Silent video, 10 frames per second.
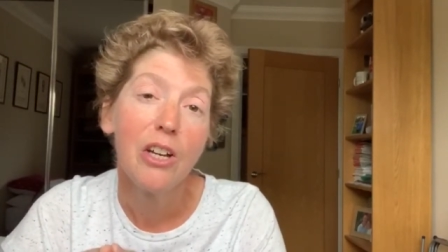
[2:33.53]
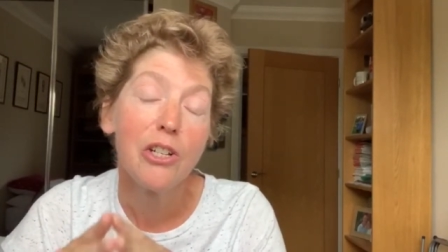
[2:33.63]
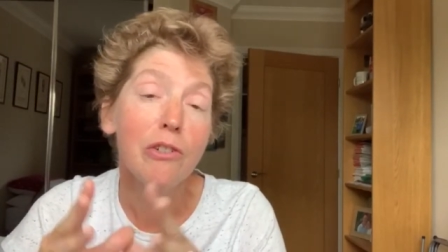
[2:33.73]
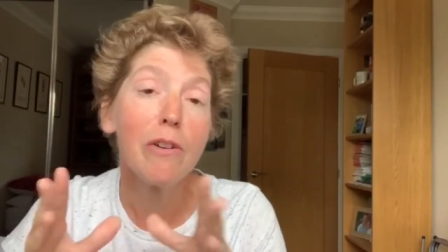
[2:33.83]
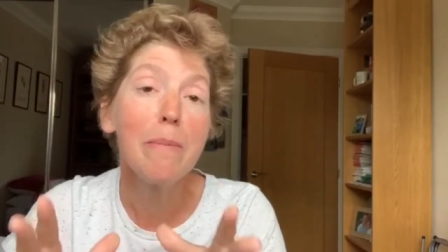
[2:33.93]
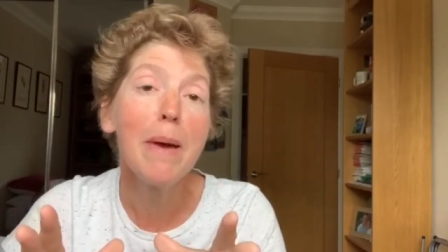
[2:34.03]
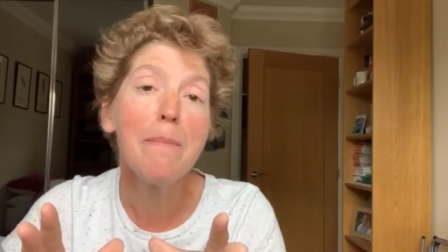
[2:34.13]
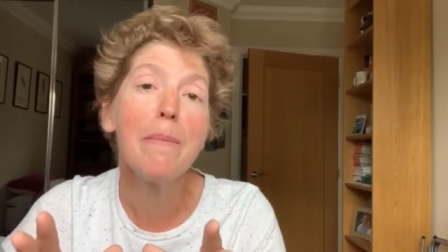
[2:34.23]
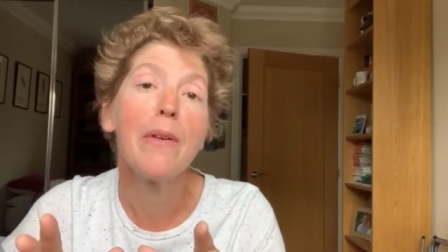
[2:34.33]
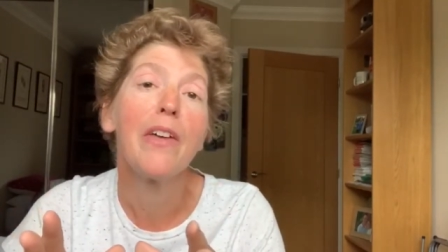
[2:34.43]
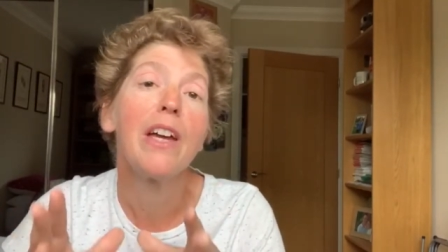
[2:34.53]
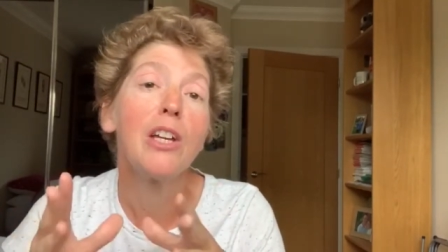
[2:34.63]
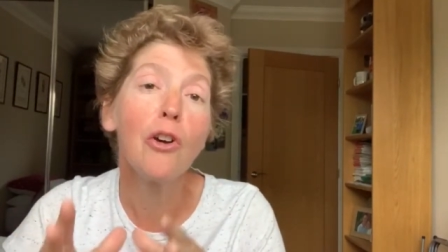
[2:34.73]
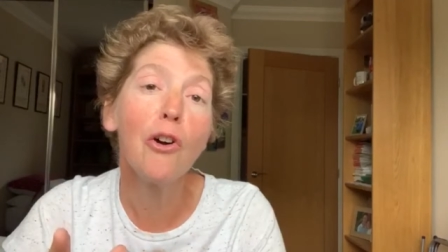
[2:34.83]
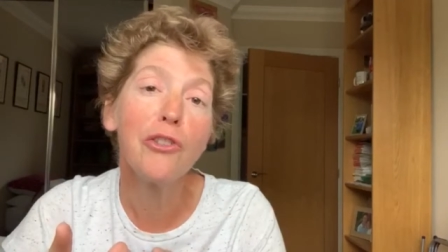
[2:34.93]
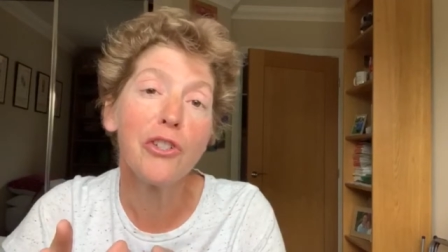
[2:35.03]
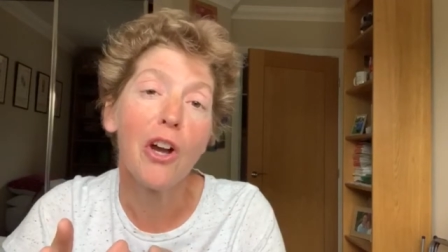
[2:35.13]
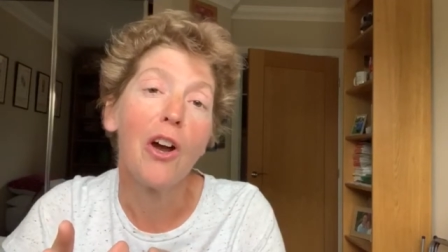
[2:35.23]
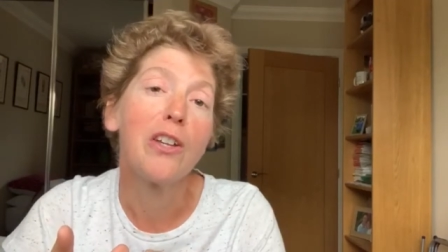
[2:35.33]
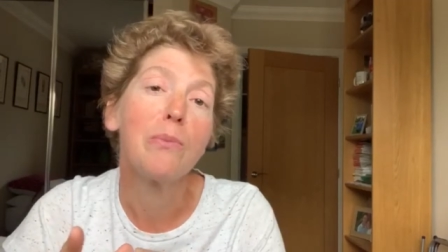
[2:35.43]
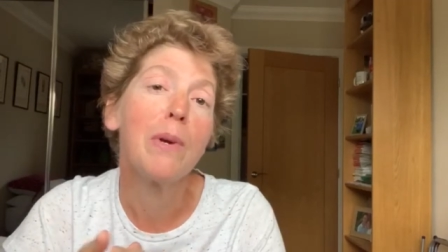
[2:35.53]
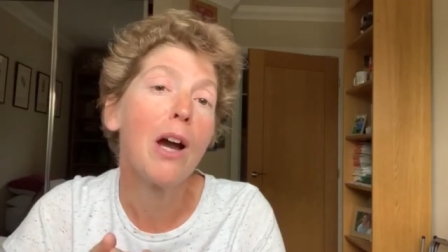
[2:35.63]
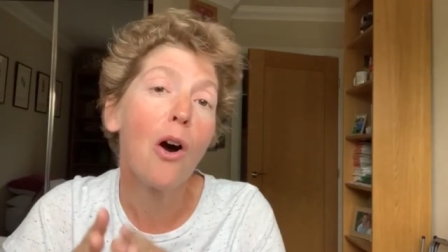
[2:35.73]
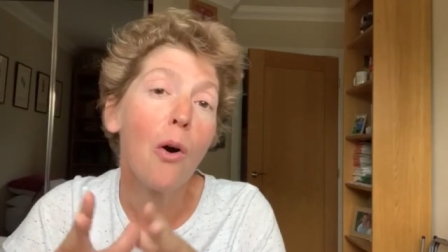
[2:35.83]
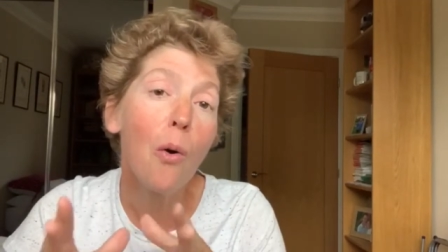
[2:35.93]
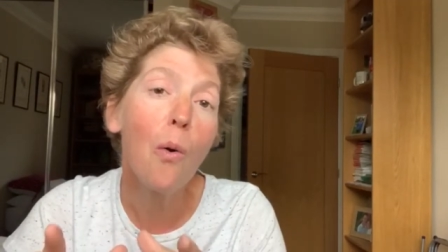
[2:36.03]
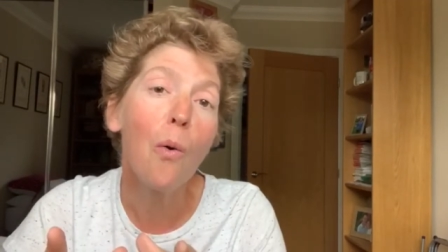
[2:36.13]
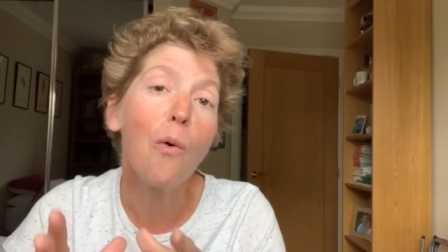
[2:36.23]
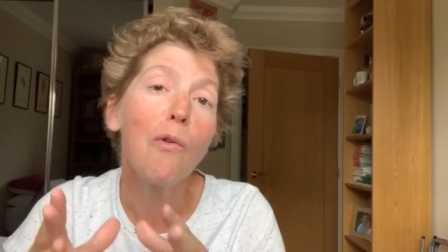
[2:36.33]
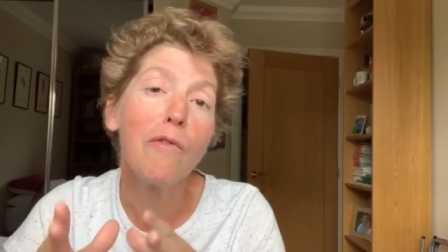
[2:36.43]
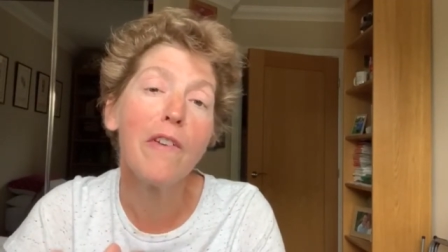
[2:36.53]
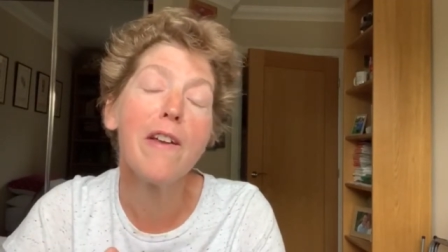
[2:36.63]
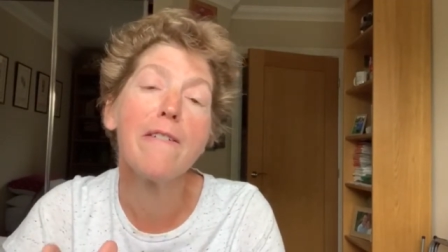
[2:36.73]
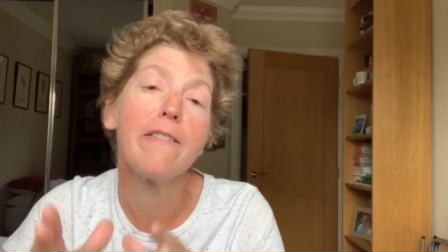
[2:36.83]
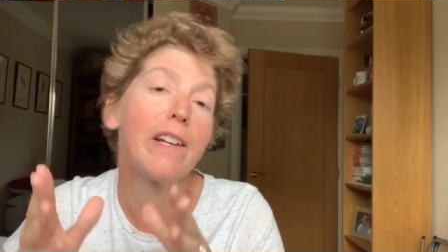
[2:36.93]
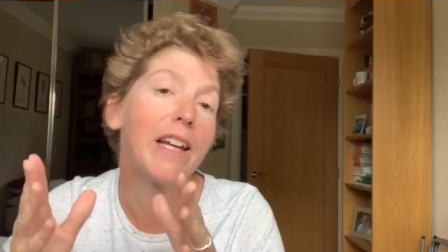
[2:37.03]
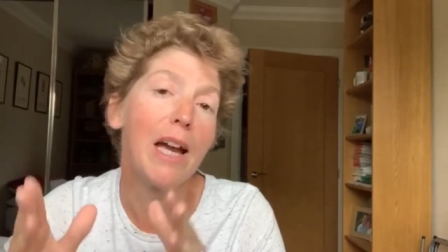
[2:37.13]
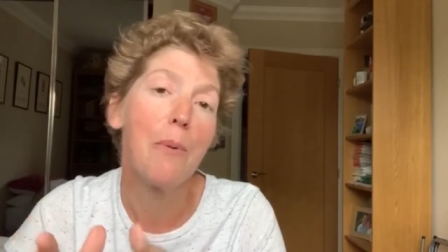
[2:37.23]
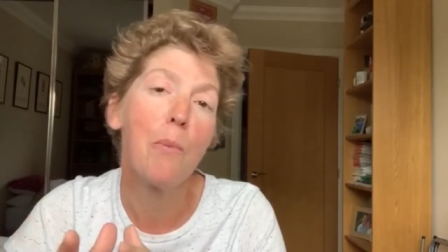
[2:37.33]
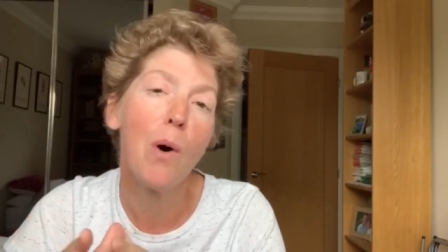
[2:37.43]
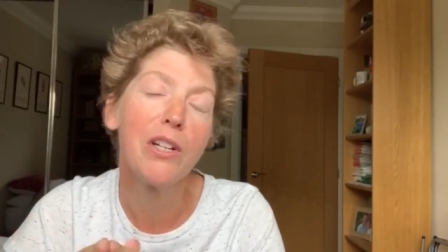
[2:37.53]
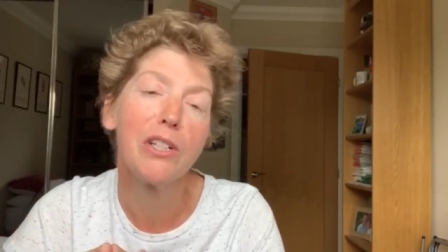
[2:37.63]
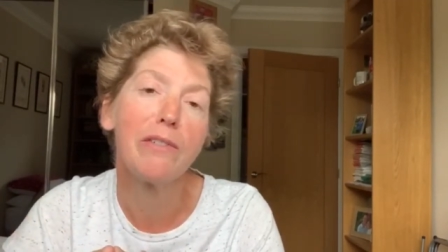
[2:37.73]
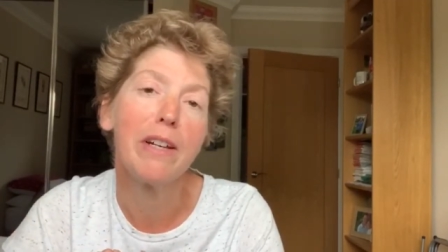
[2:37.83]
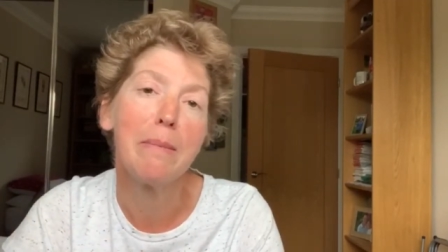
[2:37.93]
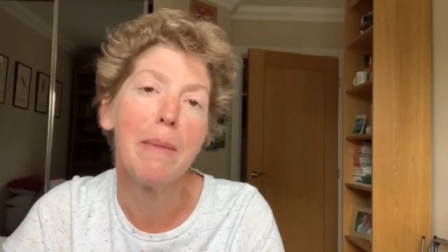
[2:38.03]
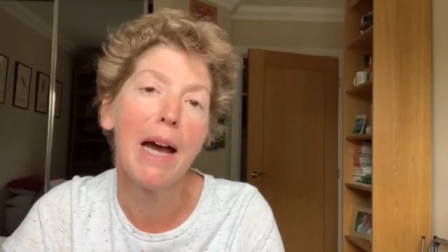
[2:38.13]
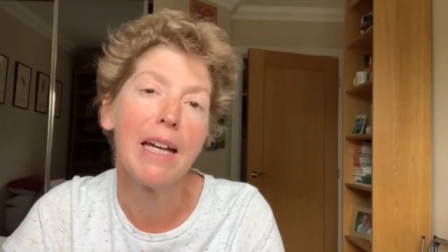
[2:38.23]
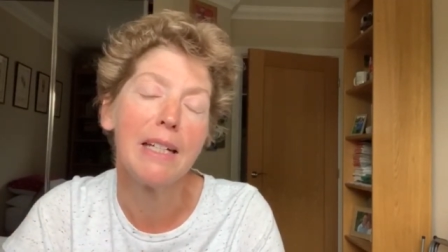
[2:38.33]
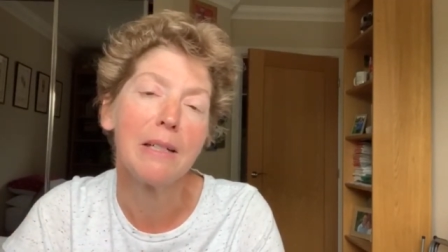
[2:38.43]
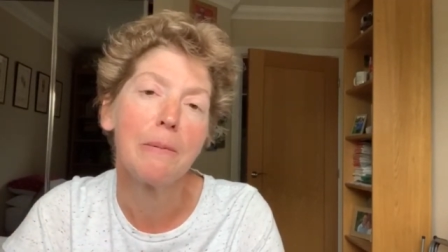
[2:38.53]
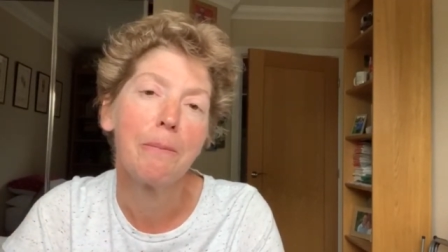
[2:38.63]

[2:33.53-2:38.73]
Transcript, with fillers: to remember that in God's eyes we are all fearfully and wonderfully made